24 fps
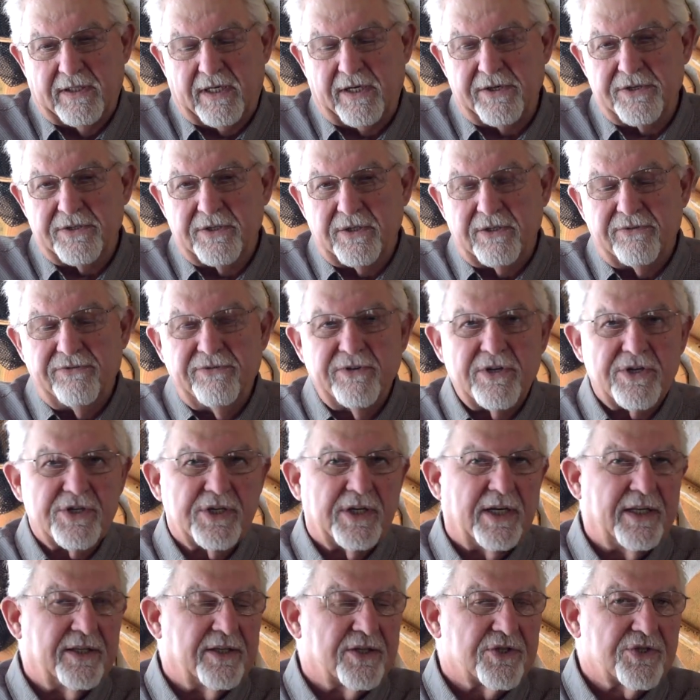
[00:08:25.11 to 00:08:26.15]
Are you going to fish
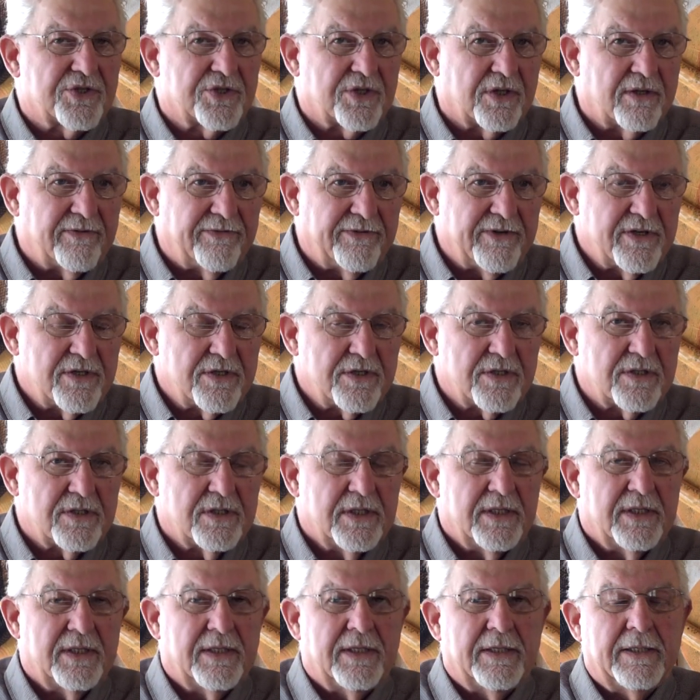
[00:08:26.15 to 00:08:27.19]
on the surface?
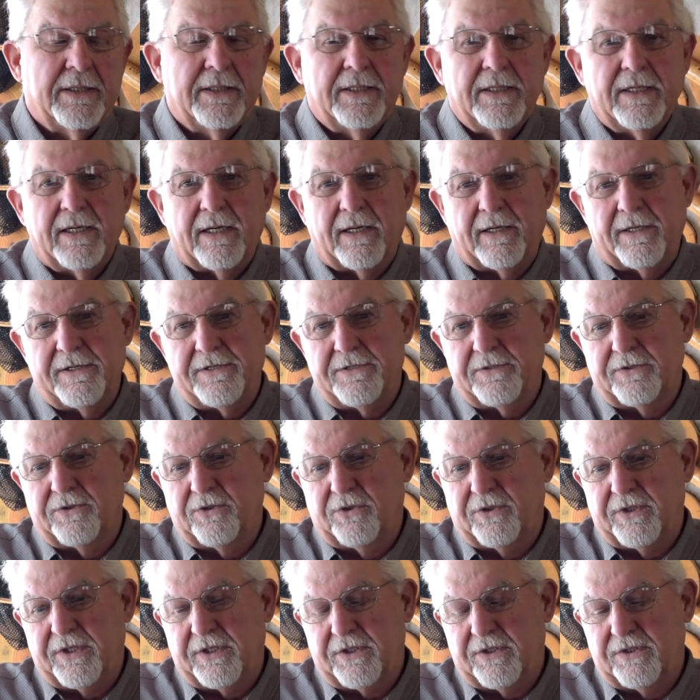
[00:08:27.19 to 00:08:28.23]
Are you
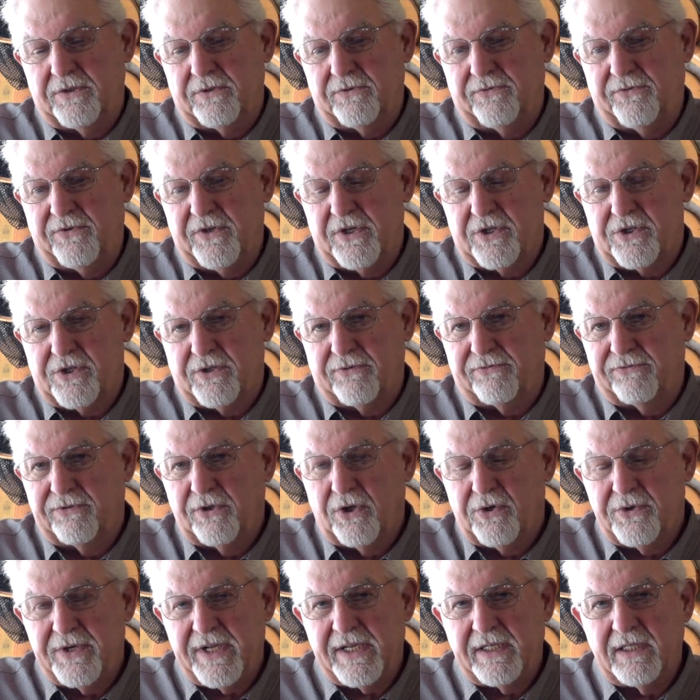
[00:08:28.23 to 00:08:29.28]
going to fish a
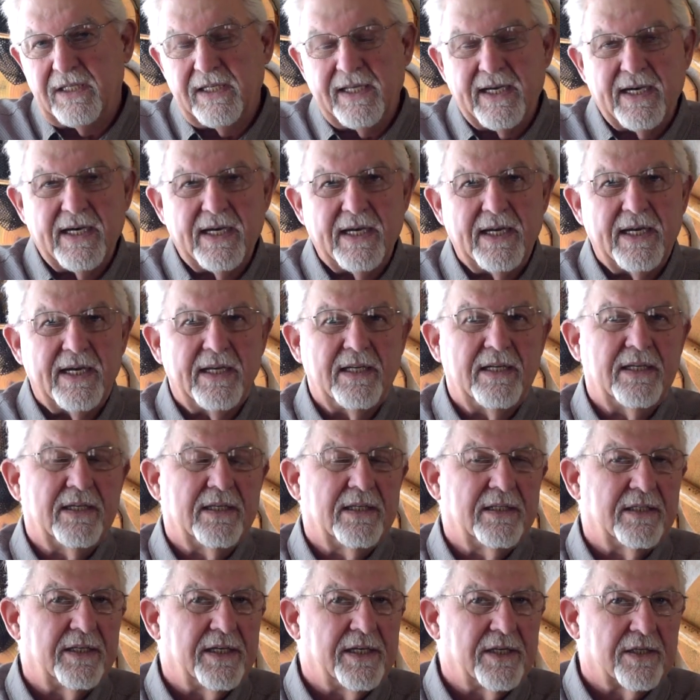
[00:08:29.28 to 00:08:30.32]
floating line,
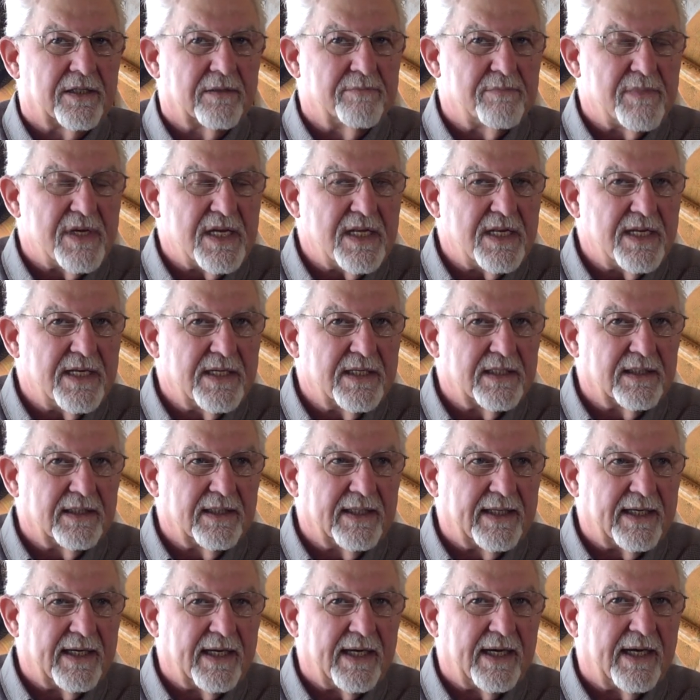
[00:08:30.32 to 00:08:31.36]
an intermediate
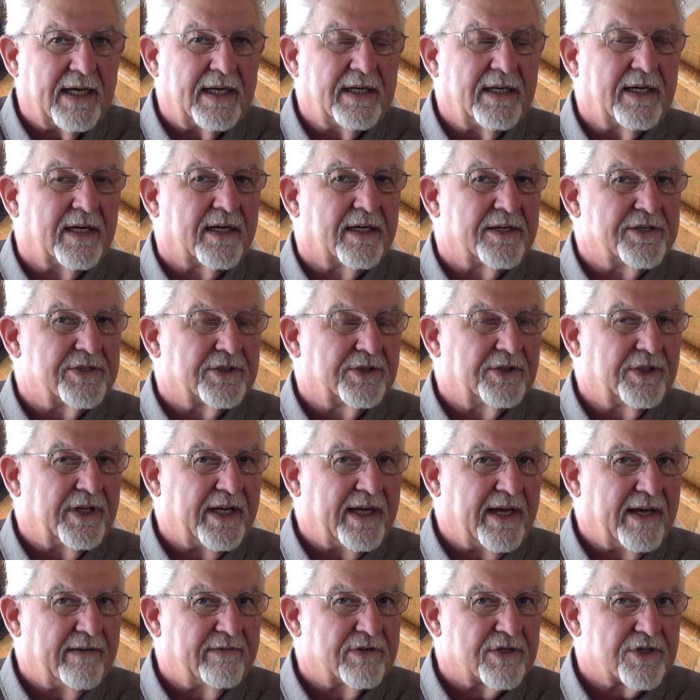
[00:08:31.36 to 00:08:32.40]
line? Are you going to
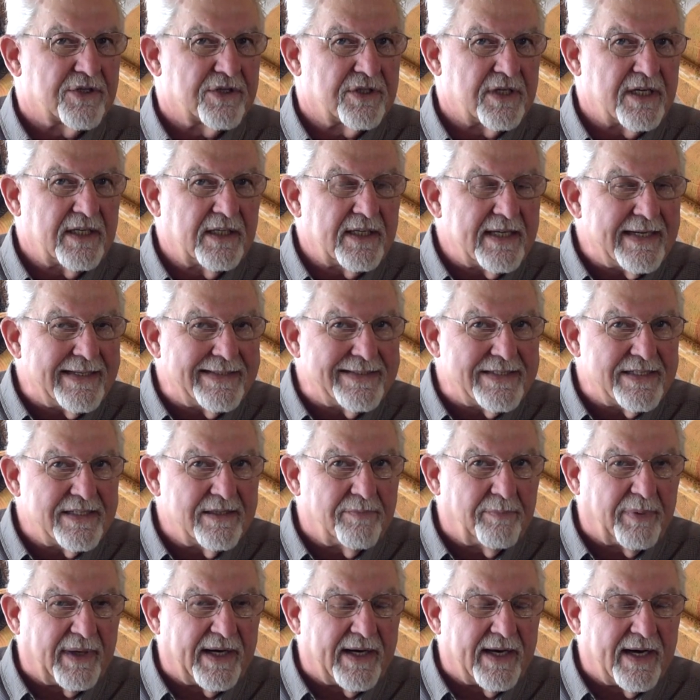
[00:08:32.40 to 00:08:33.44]
have a sinking
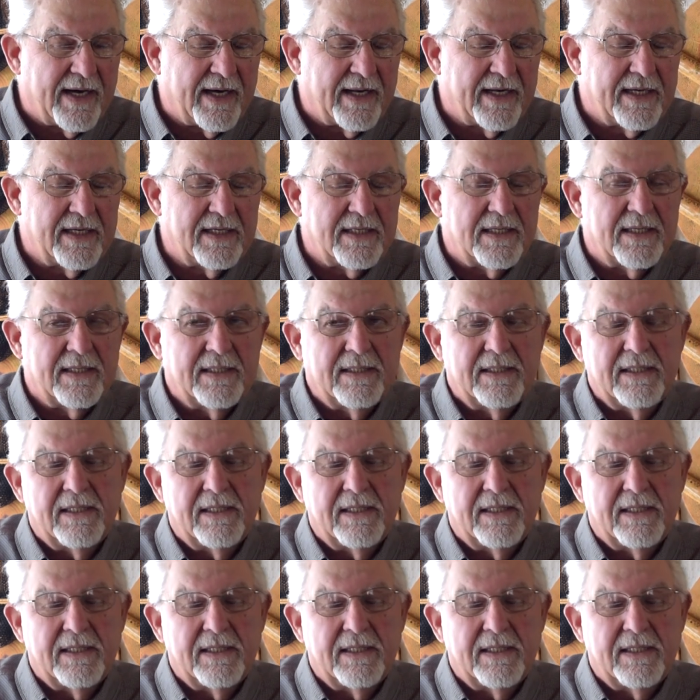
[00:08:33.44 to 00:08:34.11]
tip on it?